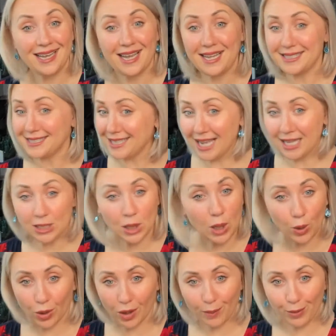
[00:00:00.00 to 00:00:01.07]
It's not a
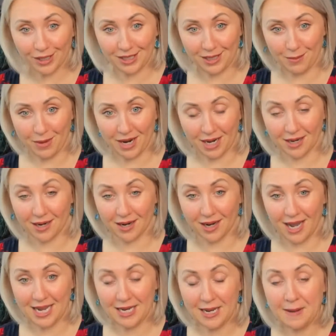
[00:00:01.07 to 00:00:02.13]
corporate America,
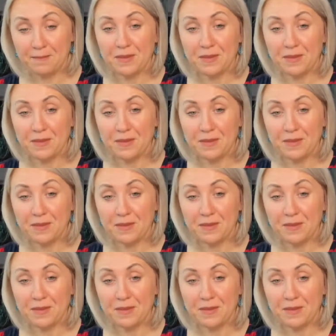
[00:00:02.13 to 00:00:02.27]
right?